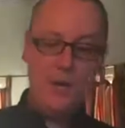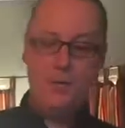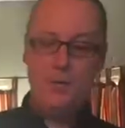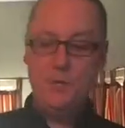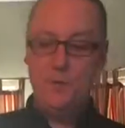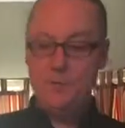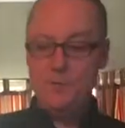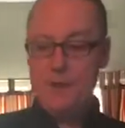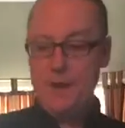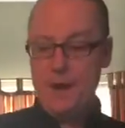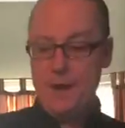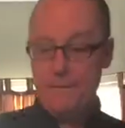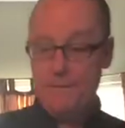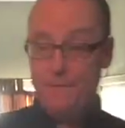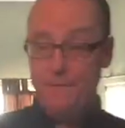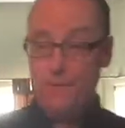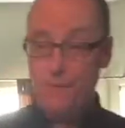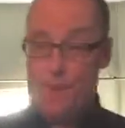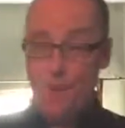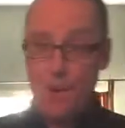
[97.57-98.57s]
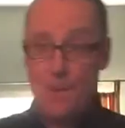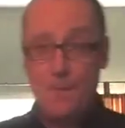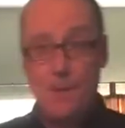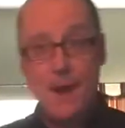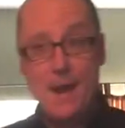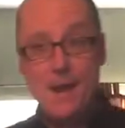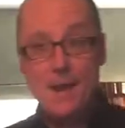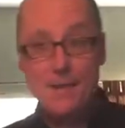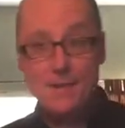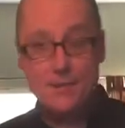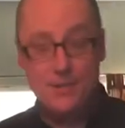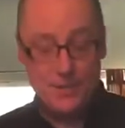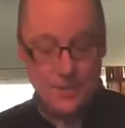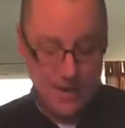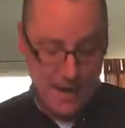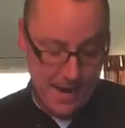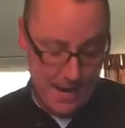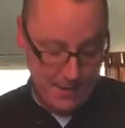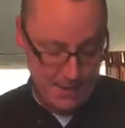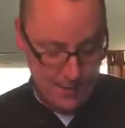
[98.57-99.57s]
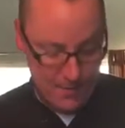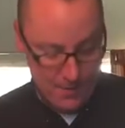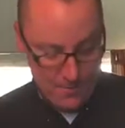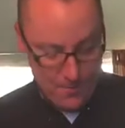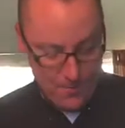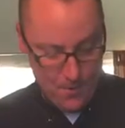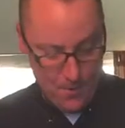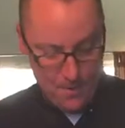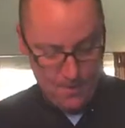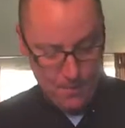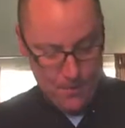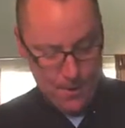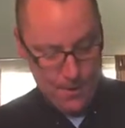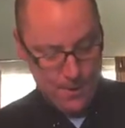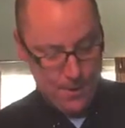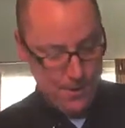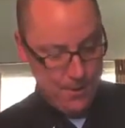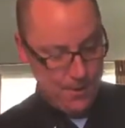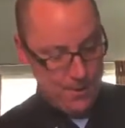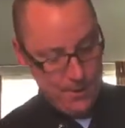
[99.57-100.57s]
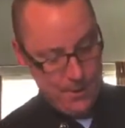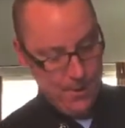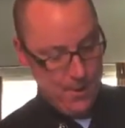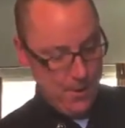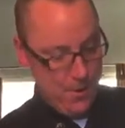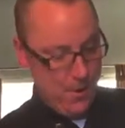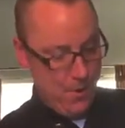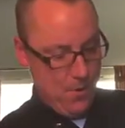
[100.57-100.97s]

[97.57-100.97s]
You've got 4 pans stacked on 1 burner